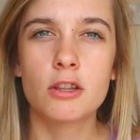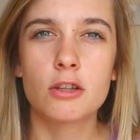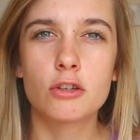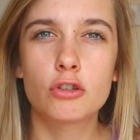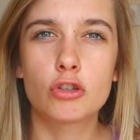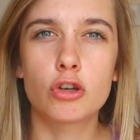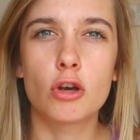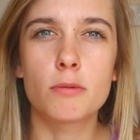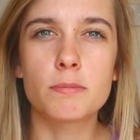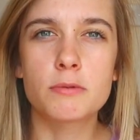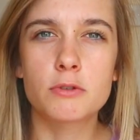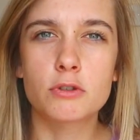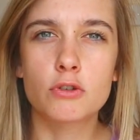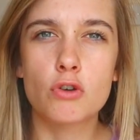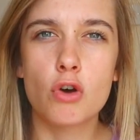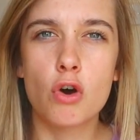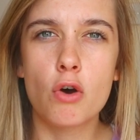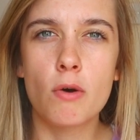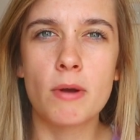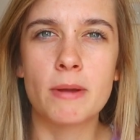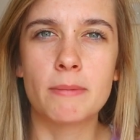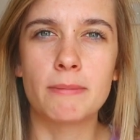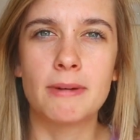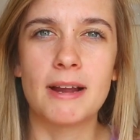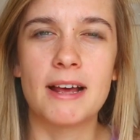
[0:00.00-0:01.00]
The top
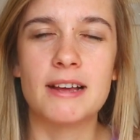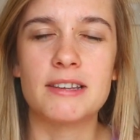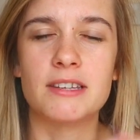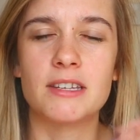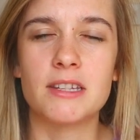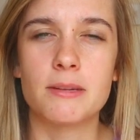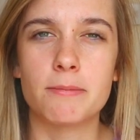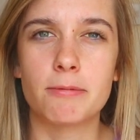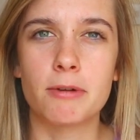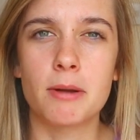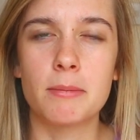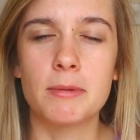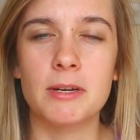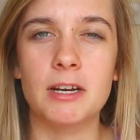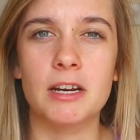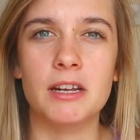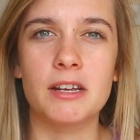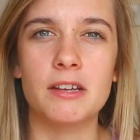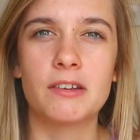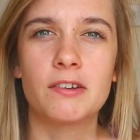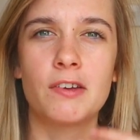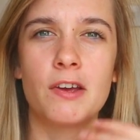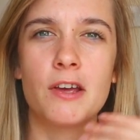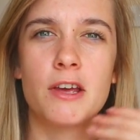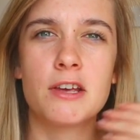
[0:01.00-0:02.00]
scoring players in the Premier
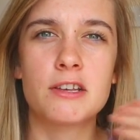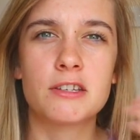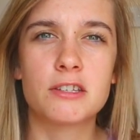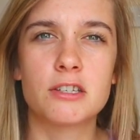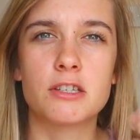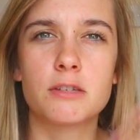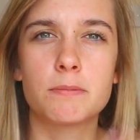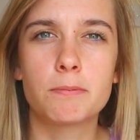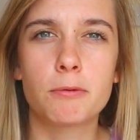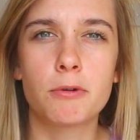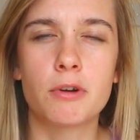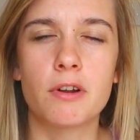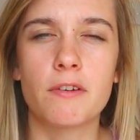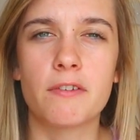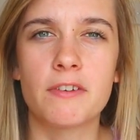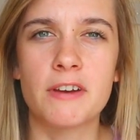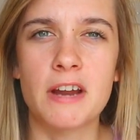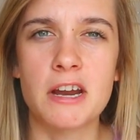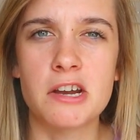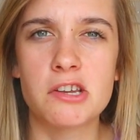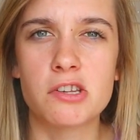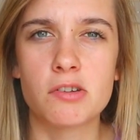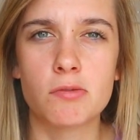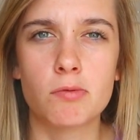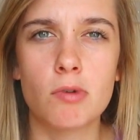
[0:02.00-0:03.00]
League since Bruno
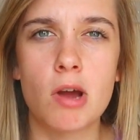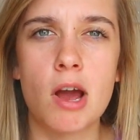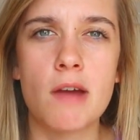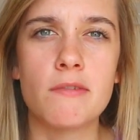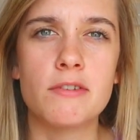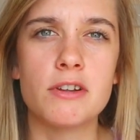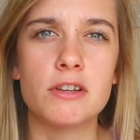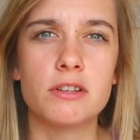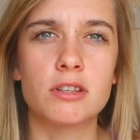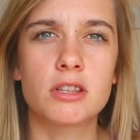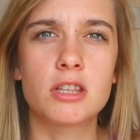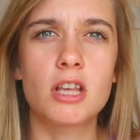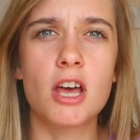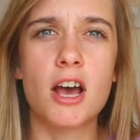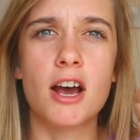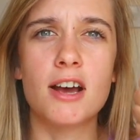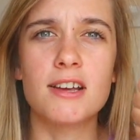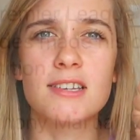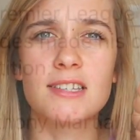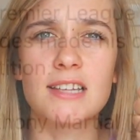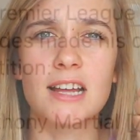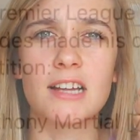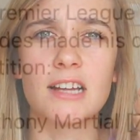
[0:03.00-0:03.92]
Fernandes arrived is first,